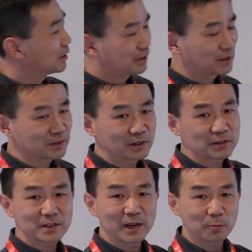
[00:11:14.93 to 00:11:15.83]
This
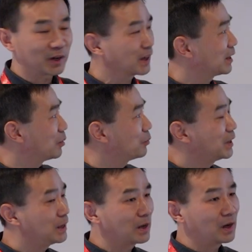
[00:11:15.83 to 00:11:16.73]
is a product that
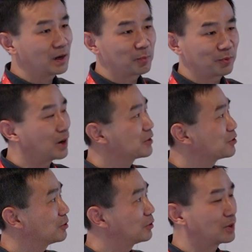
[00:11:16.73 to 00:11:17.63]
we brought
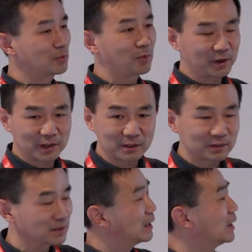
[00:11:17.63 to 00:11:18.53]
to the market